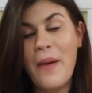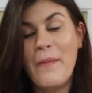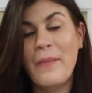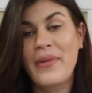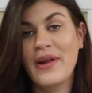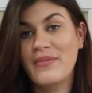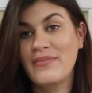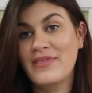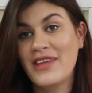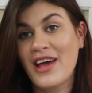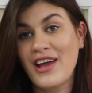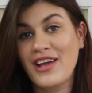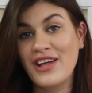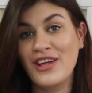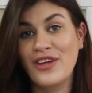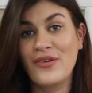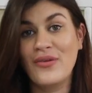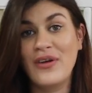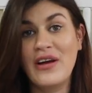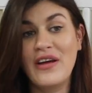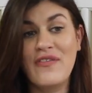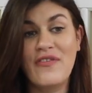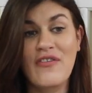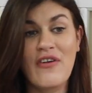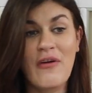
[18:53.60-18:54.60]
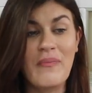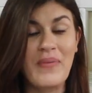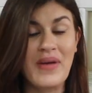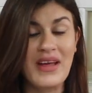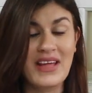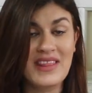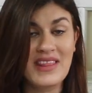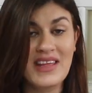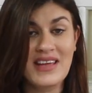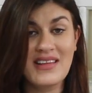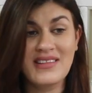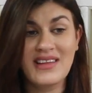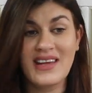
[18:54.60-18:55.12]
But I'm telling you, if
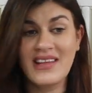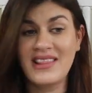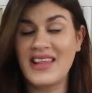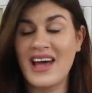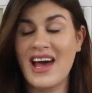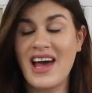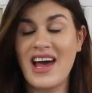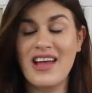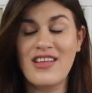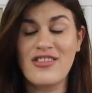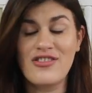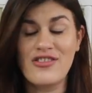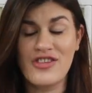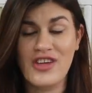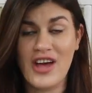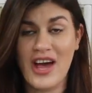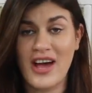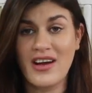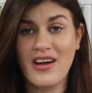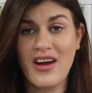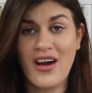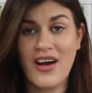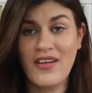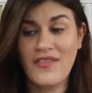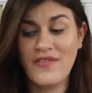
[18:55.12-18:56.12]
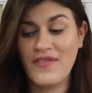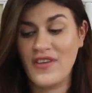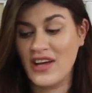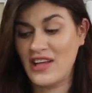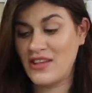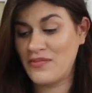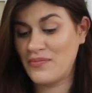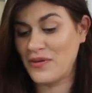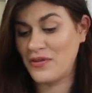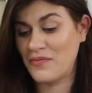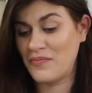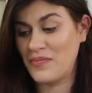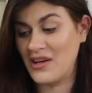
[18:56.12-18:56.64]
big things like that, check on
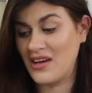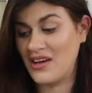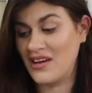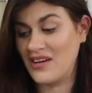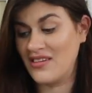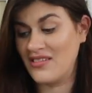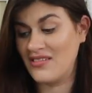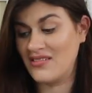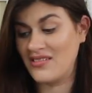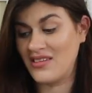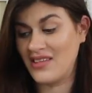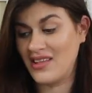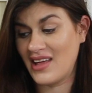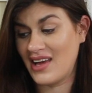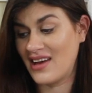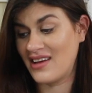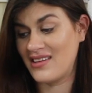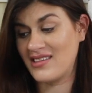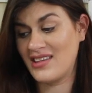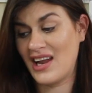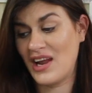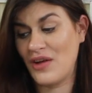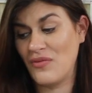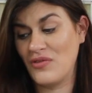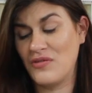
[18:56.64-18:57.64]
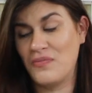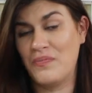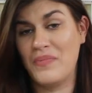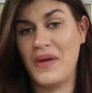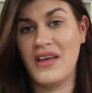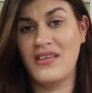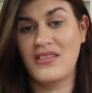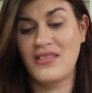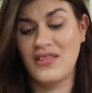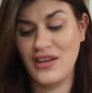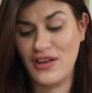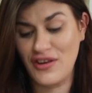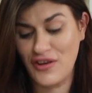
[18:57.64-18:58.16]
Facebook because, like I said, it was
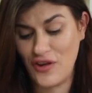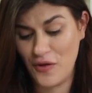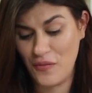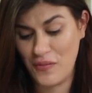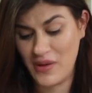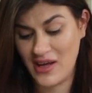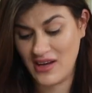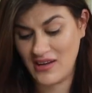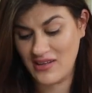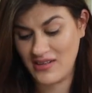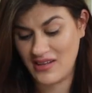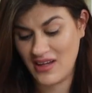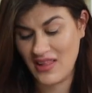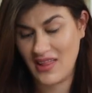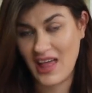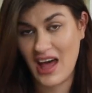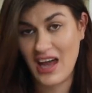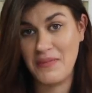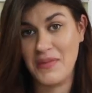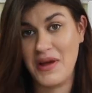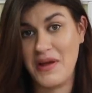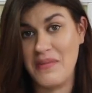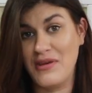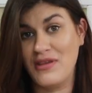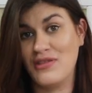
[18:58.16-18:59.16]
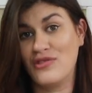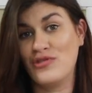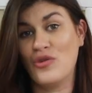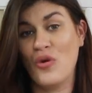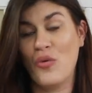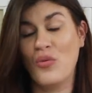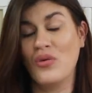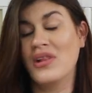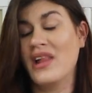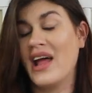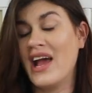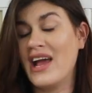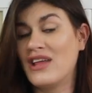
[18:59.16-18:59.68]
basically new because a lot of babies
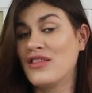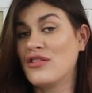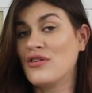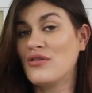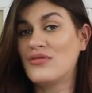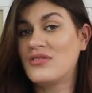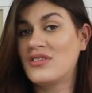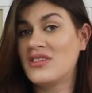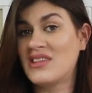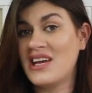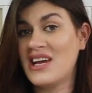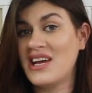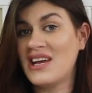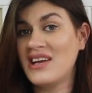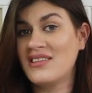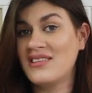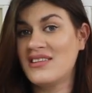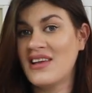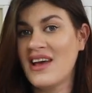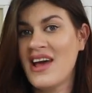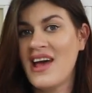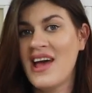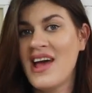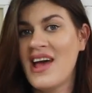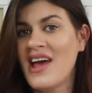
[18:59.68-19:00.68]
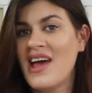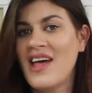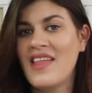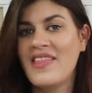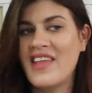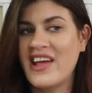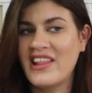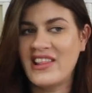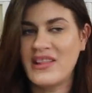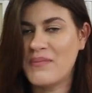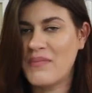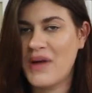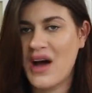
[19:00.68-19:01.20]
don't like those things.
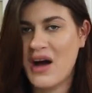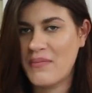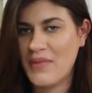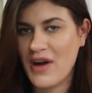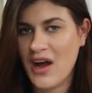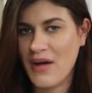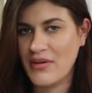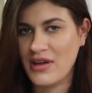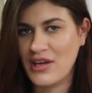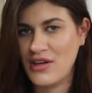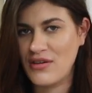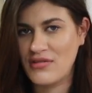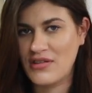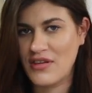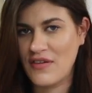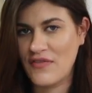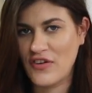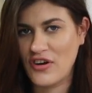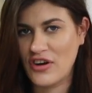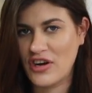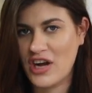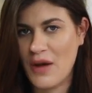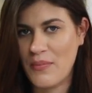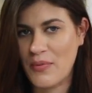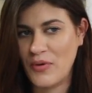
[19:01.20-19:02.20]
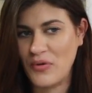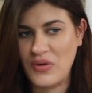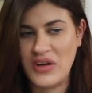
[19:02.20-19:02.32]
That the mom probably used it for a couple